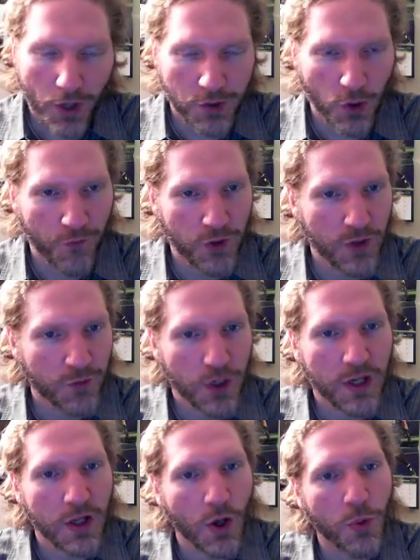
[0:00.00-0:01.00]
So feel
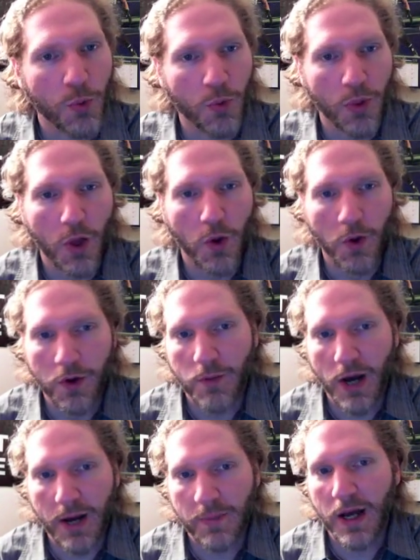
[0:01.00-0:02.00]
free to go through those,
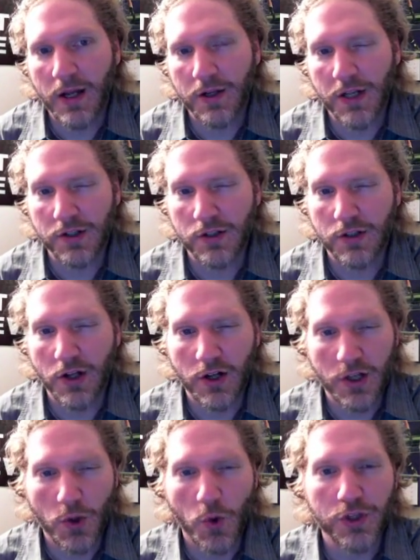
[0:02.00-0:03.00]
but I'm not
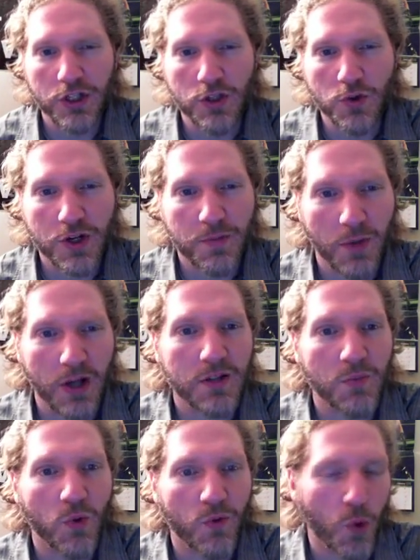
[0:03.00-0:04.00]
necessarily holding you
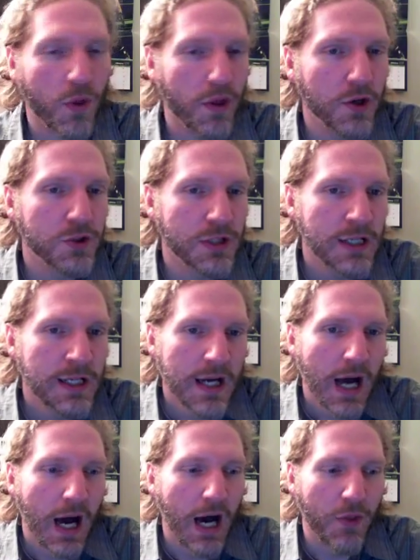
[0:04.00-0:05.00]
responsible for those.
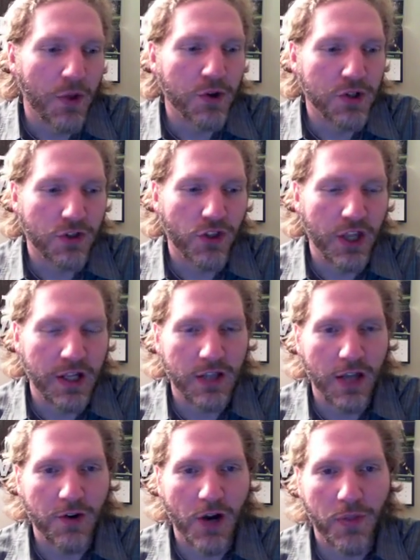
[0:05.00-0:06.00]
They're just things
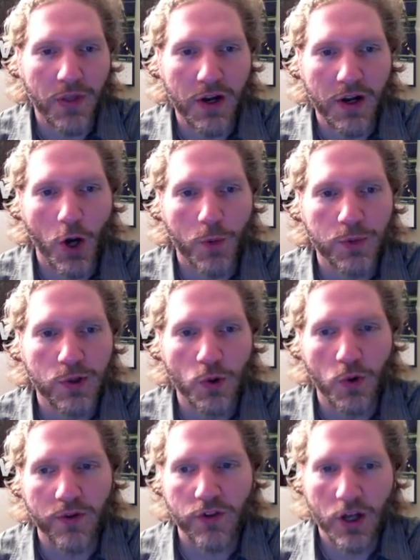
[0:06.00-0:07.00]
that are out there to help you
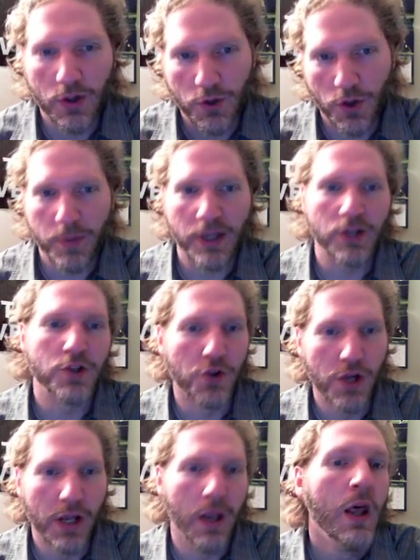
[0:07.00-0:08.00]
sort of color the
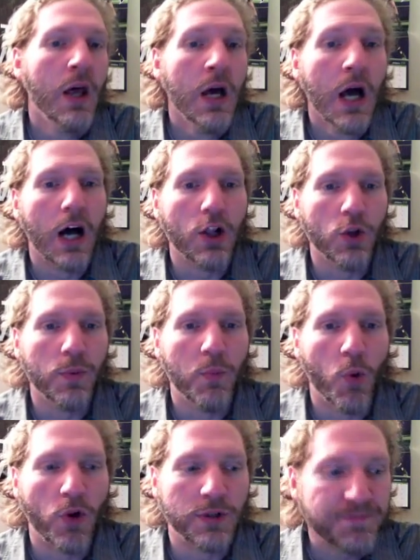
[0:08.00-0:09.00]
picture in a little
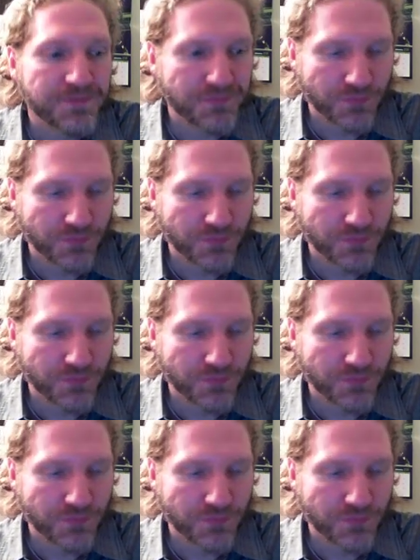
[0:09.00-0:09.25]
bit more.